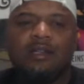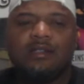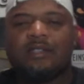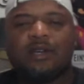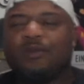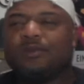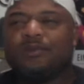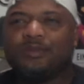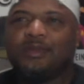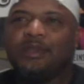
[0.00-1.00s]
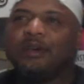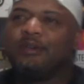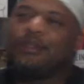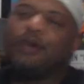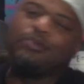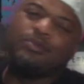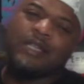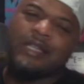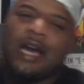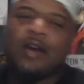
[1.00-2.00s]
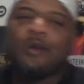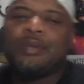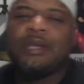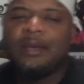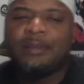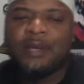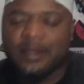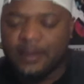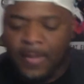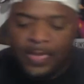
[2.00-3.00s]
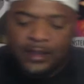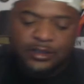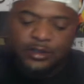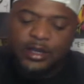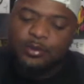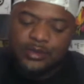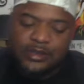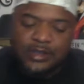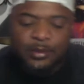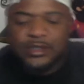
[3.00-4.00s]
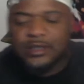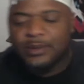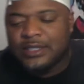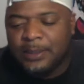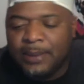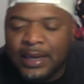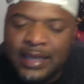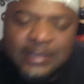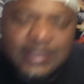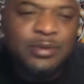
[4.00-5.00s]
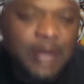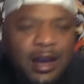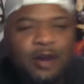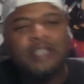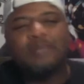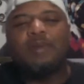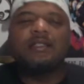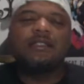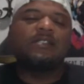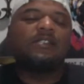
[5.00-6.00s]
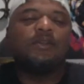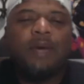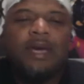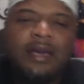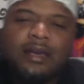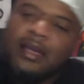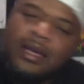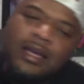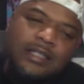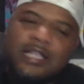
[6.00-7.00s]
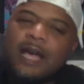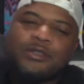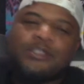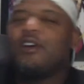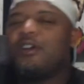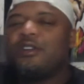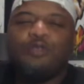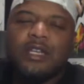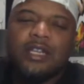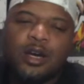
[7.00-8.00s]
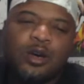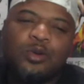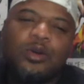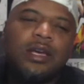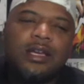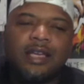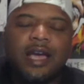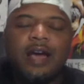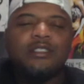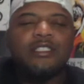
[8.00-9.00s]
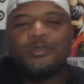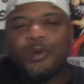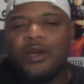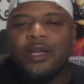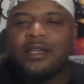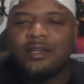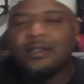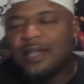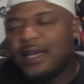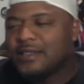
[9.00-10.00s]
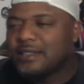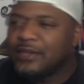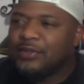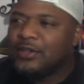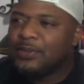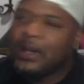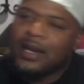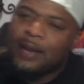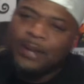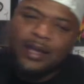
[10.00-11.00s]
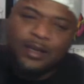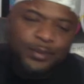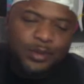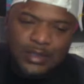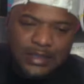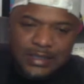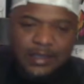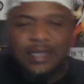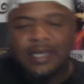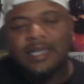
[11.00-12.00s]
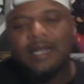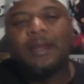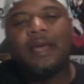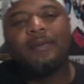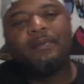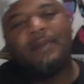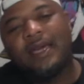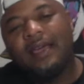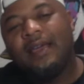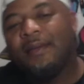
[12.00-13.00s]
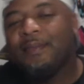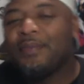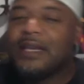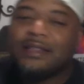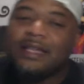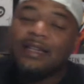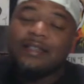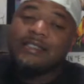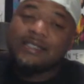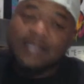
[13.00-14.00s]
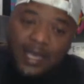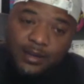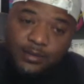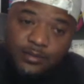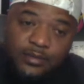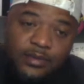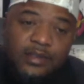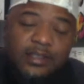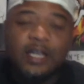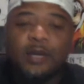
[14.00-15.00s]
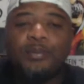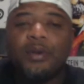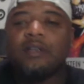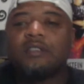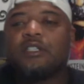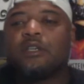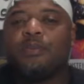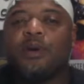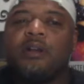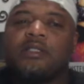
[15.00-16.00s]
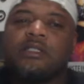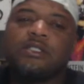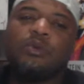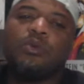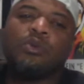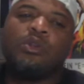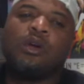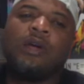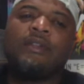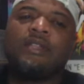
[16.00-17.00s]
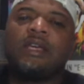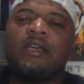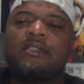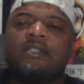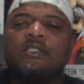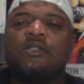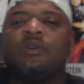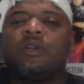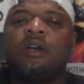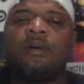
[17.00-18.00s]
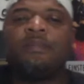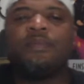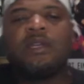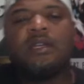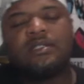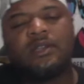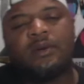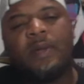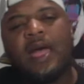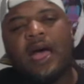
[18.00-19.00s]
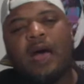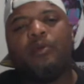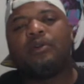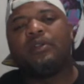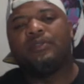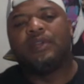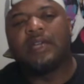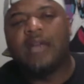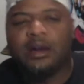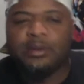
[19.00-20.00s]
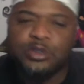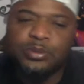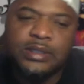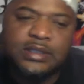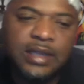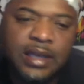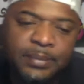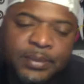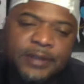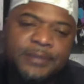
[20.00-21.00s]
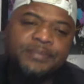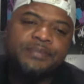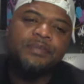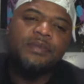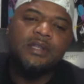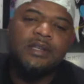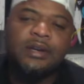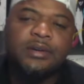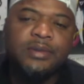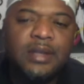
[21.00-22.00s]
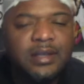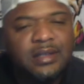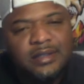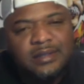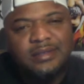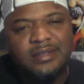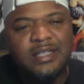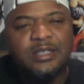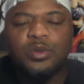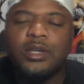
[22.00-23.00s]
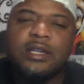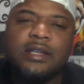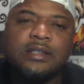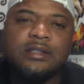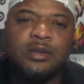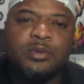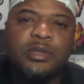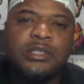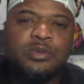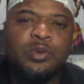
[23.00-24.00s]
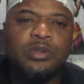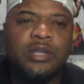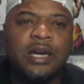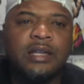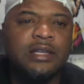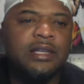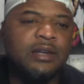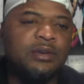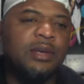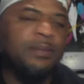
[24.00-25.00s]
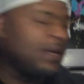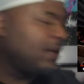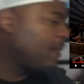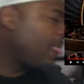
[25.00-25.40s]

So, don't get caught up in that, man. So that was something that somebody had said, was like, oh, this makes us look bad. Stop sharing the video. Y'all just spreading negativity about our black community. And I'm like, man, that little slap, that compares in comparison to, everything else that's going on. So I wouldn't even get caught up too much in that, but, it is what it is. So we just want to kind of hint on that, man.